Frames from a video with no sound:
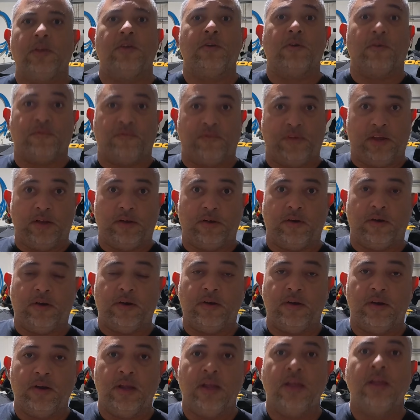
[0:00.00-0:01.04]
your
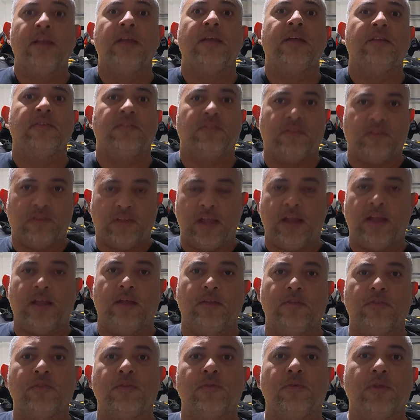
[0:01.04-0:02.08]
finger
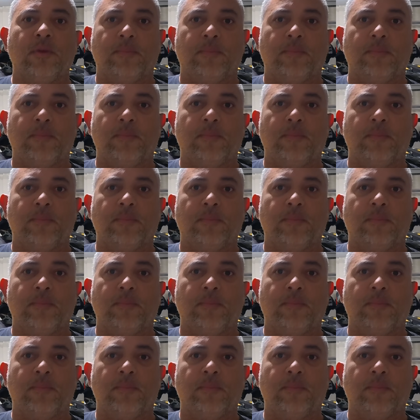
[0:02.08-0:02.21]
sticking to the